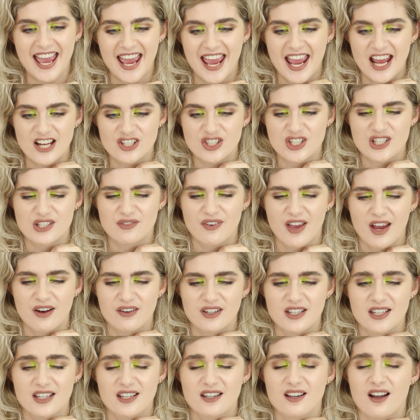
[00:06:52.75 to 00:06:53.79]
And she's
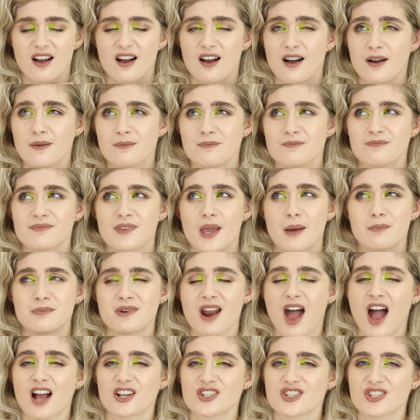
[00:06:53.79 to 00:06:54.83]
very
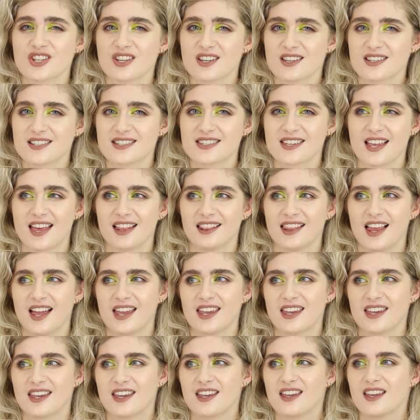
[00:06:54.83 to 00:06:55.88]
obnoxious and,
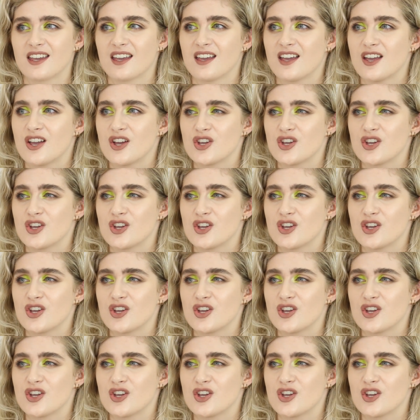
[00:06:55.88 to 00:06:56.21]
like,